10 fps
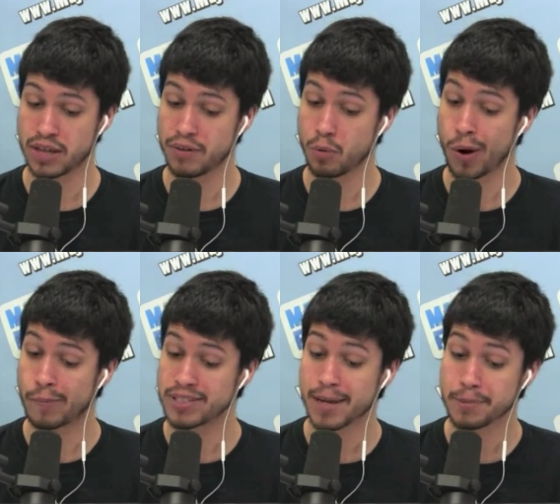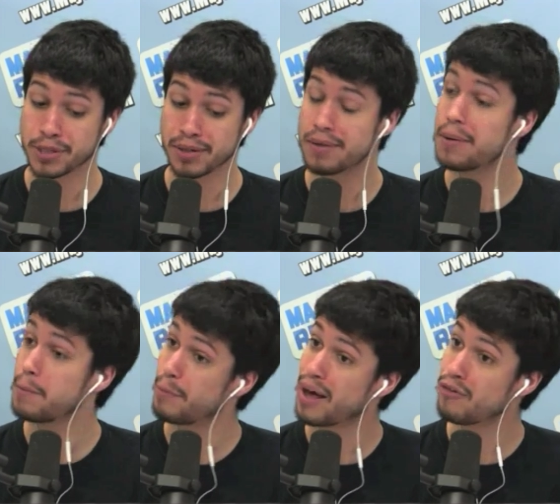given a warm reception
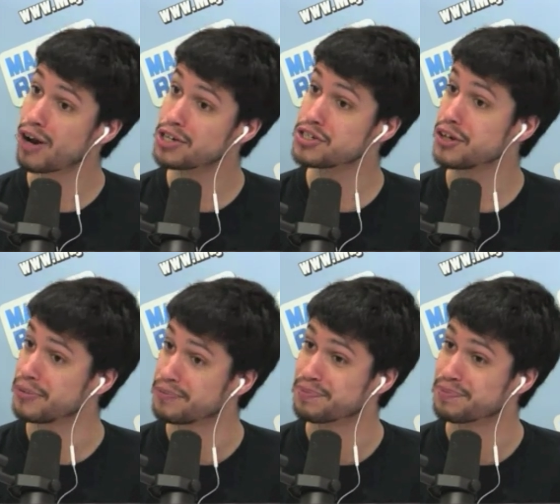by Russia.